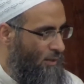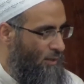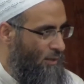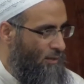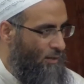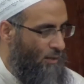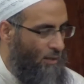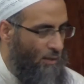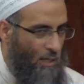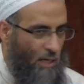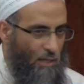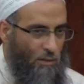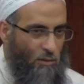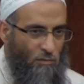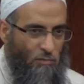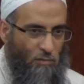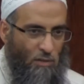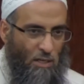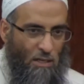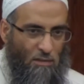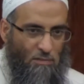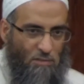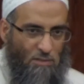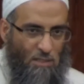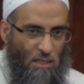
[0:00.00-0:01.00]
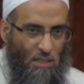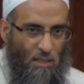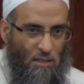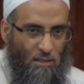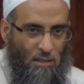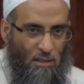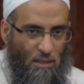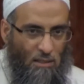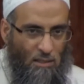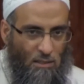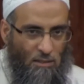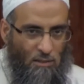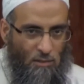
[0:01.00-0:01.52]
The kind of lifestyle
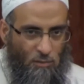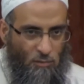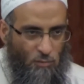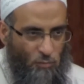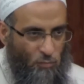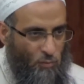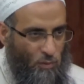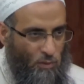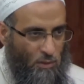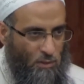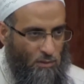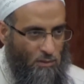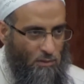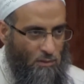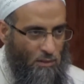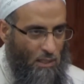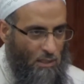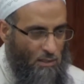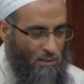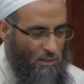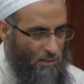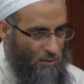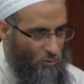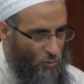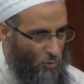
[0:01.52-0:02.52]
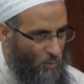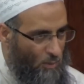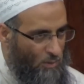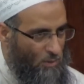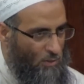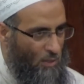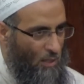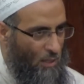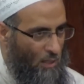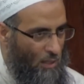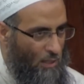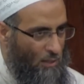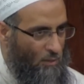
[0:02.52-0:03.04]
they led has so much
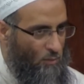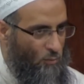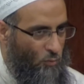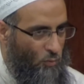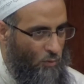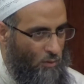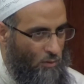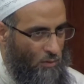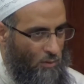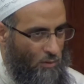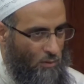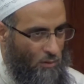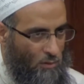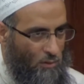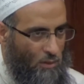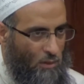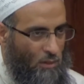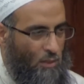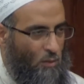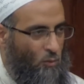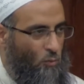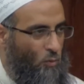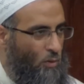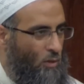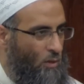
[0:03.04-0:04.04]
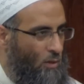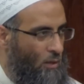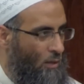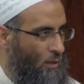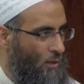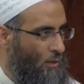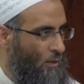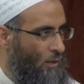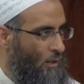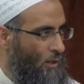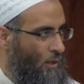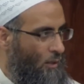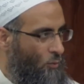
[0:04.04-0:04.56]
a lot with dealing with
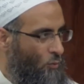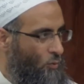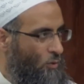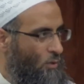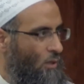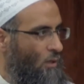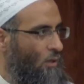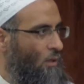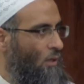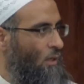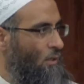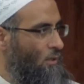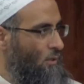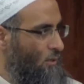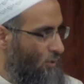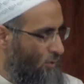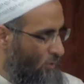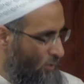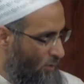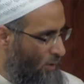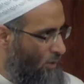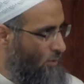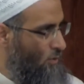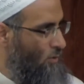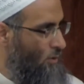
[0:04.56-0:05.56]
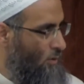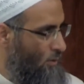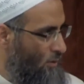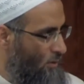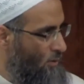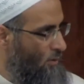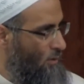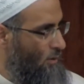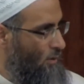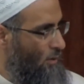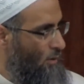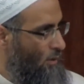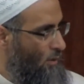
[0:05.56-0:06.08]
Allah's creation.
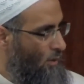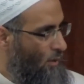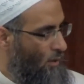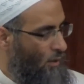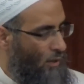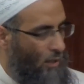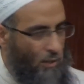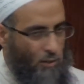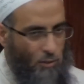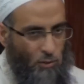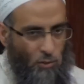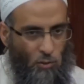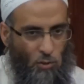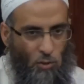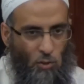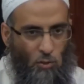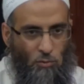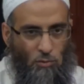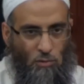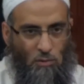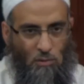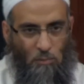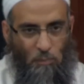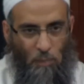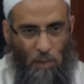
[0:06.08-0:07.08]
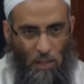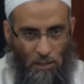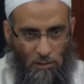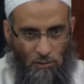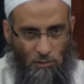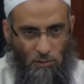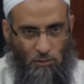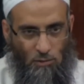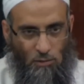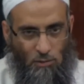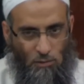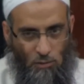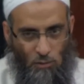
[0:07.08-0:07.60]
Like you go to the
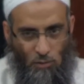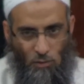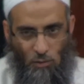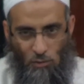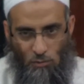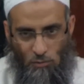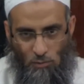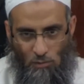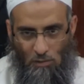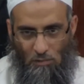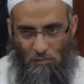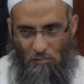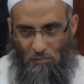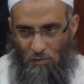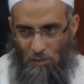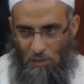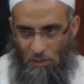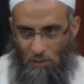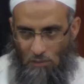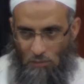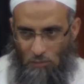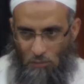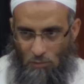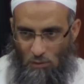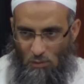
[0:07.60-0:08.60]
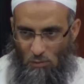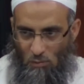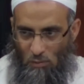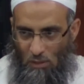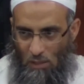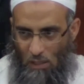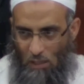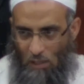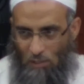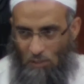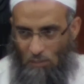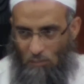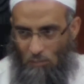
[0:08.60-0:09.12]
pasture, you go to the field, you deal with
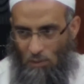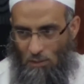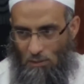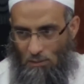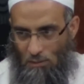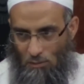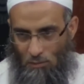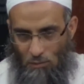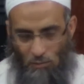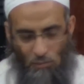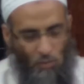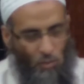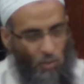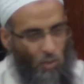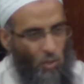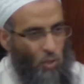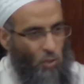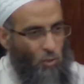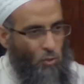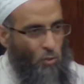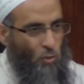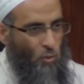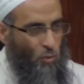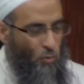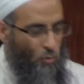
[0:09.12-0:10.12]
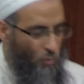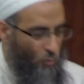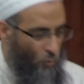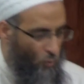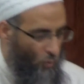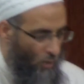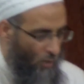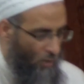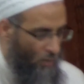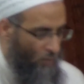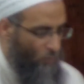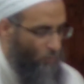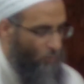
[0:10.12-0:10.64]
the animals, you go to the
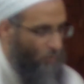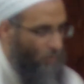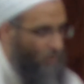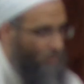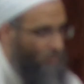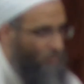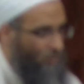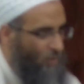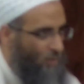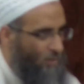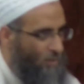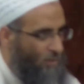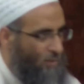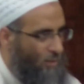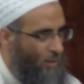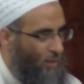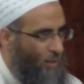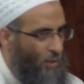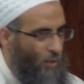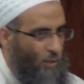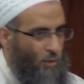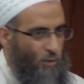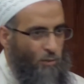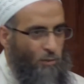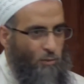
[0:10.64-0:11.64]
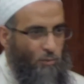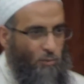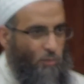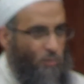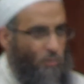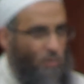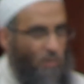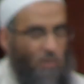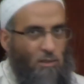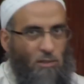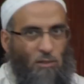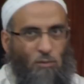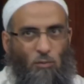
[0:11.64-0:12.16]
water, to the rivers, you
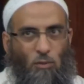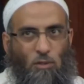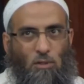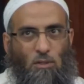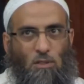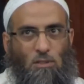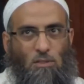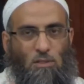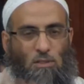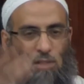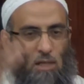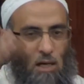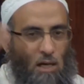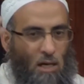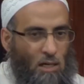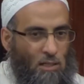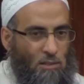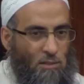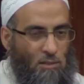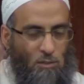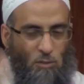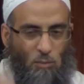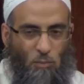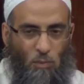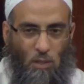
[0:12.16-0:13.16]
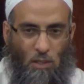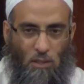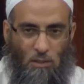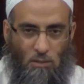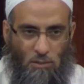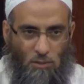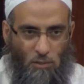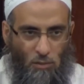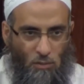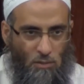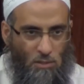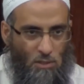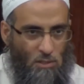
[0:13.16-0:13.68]
deal with the skies.
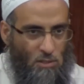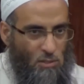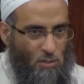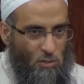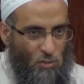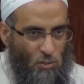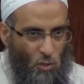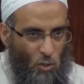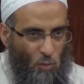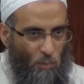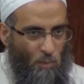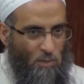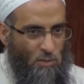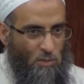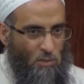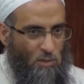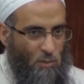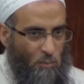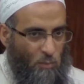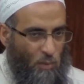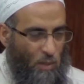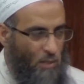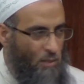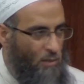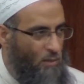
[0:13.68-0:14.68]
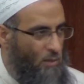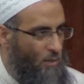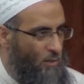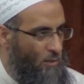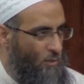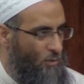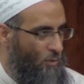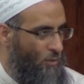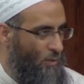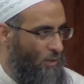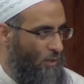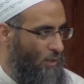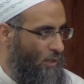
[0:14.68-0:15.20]
So there's so much
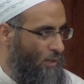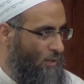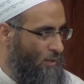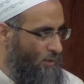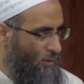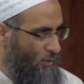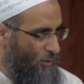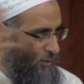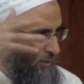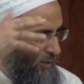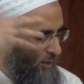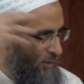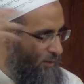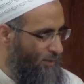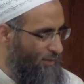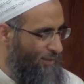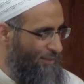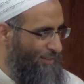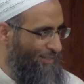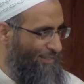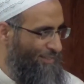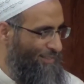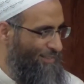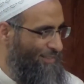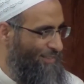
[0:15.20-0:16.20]
dependence on Allah's creation.